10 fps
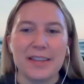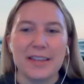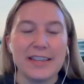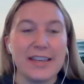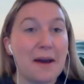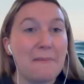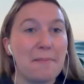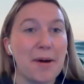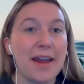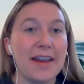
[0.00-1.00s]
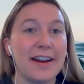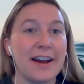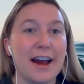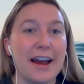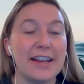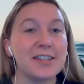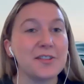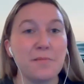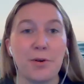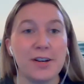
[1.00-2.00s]
Yeah, but it's
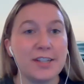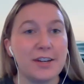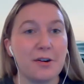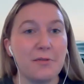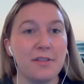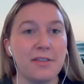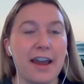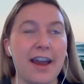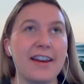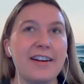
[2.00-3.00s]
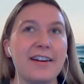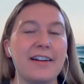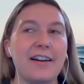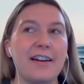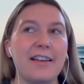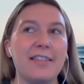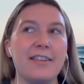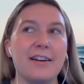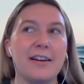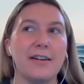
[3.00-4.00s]
also important to note that
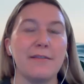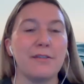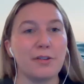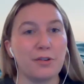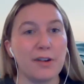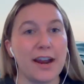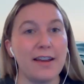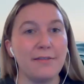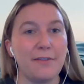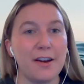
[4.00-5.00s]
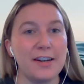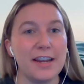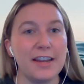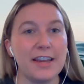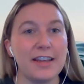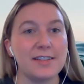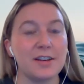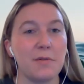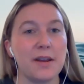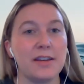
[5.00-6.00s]
the grant funding is
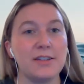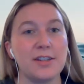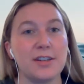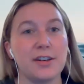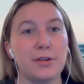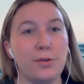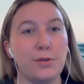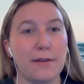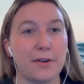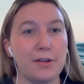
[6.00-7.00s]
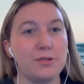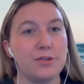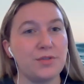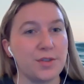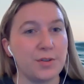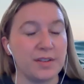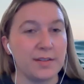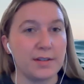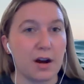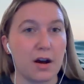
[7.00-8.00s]
going to whoever you choose to
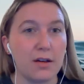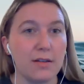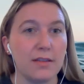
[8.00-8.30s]
install